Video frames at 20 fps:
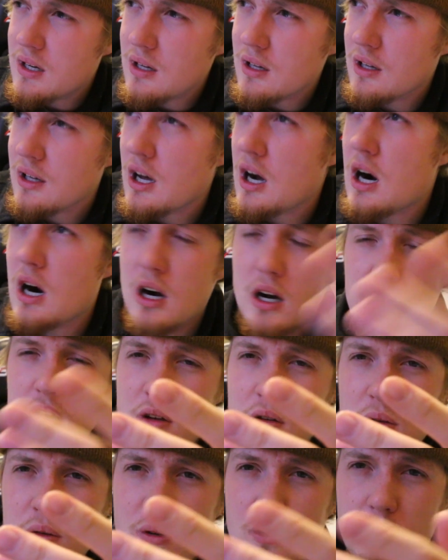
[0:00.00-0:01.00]
to
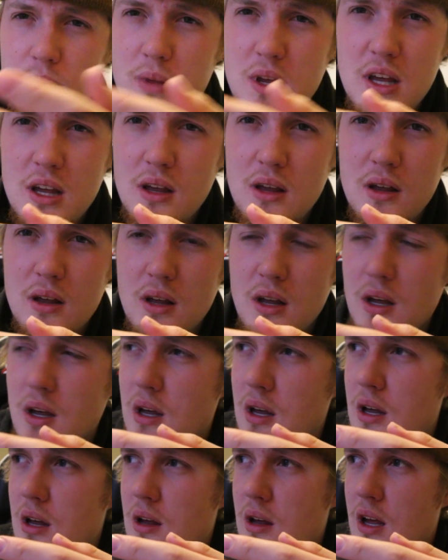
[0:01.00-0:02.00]
argue with me
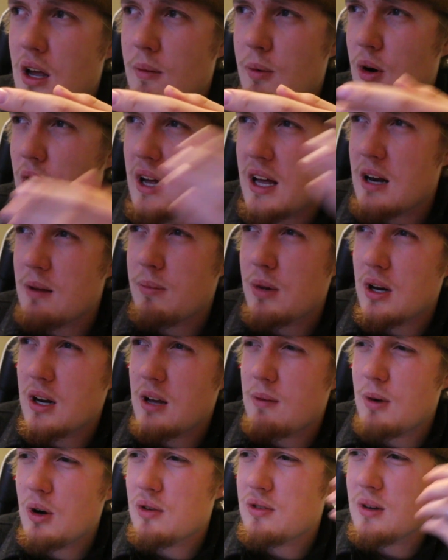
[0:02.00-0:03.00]
about anybody
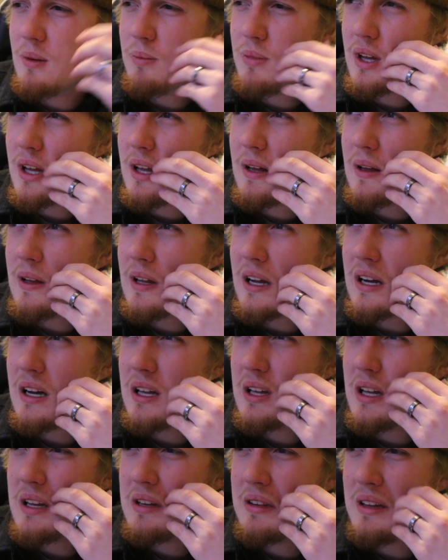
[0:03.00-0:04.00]
about something, like,
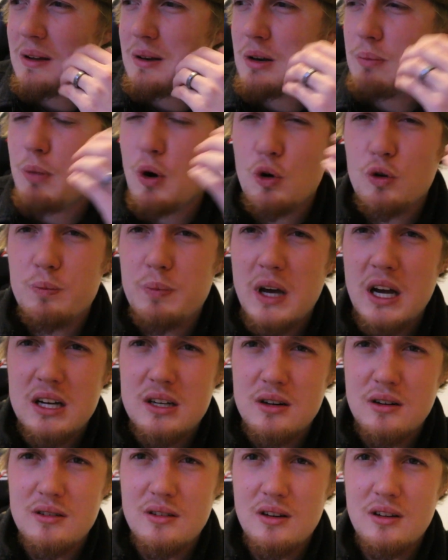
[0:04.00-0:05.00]
unless they post
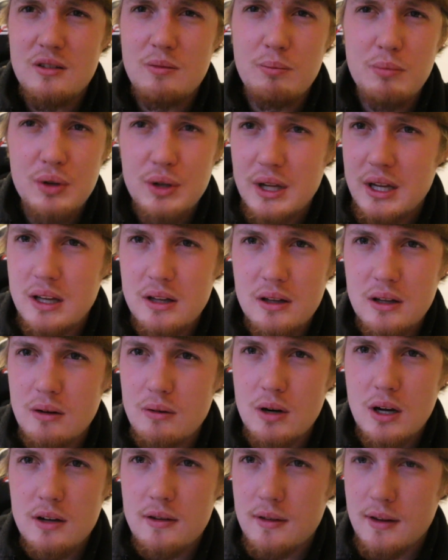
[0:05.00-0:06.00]
pictures and it's blatantly
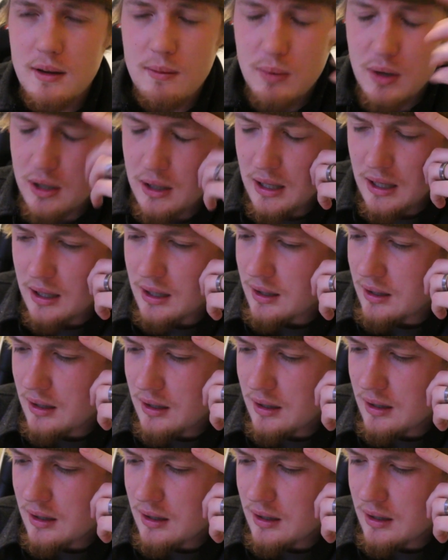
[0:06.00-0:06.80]
rusty, but like,